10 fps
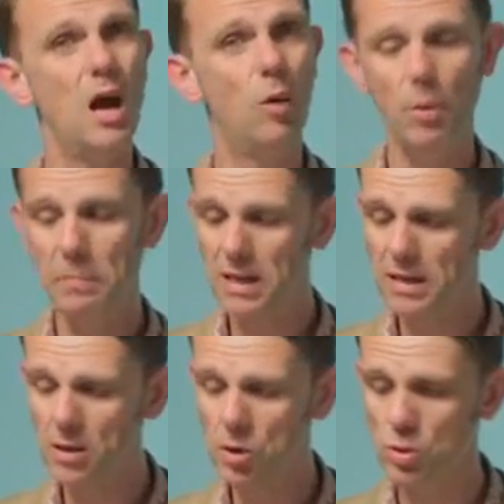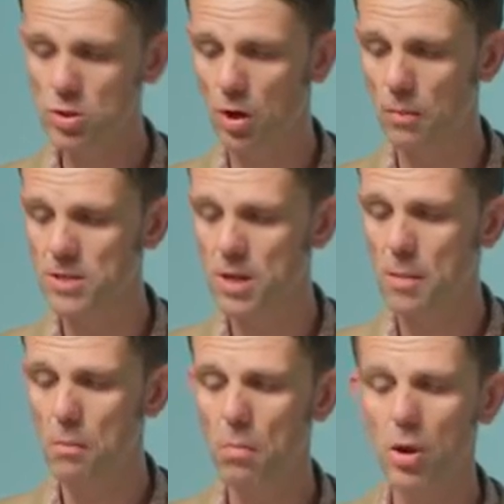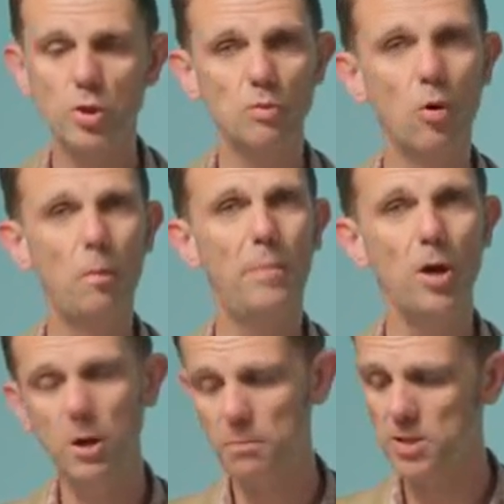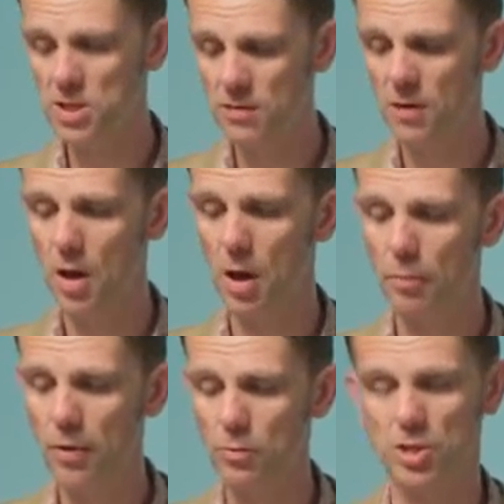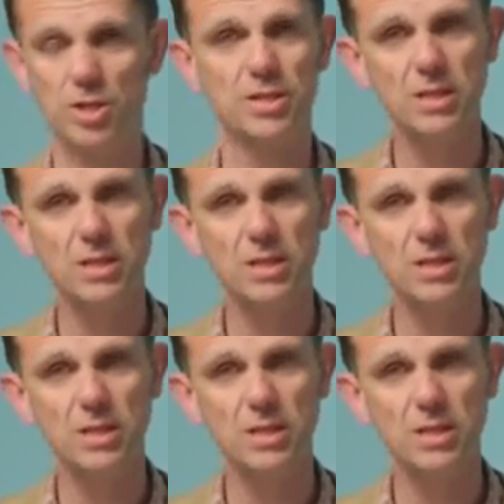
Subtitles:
and were beginning to adopt much more purposive approaches,